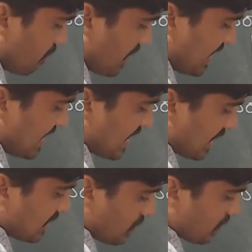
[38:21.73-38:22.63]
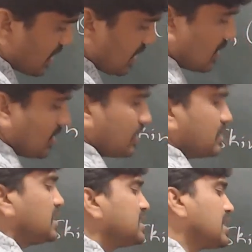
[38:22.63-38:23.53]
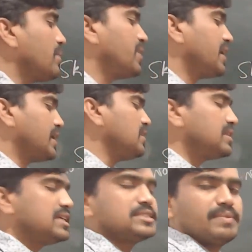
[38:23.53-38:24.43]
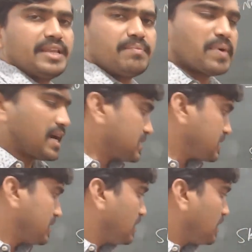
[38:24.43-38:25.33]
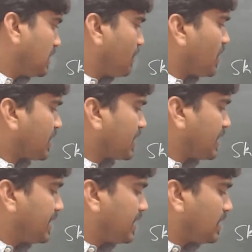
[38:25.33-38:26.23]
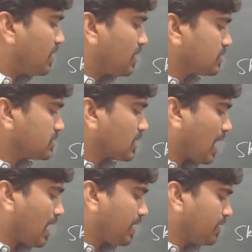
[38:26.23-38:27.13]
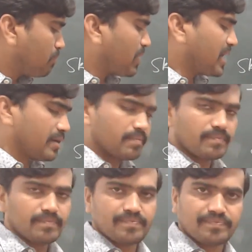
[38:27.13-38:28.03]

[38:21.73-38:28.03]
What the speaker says: Many are there. Okay. Just I am taking these many parts: liver, kidney, lungs, heart, brain.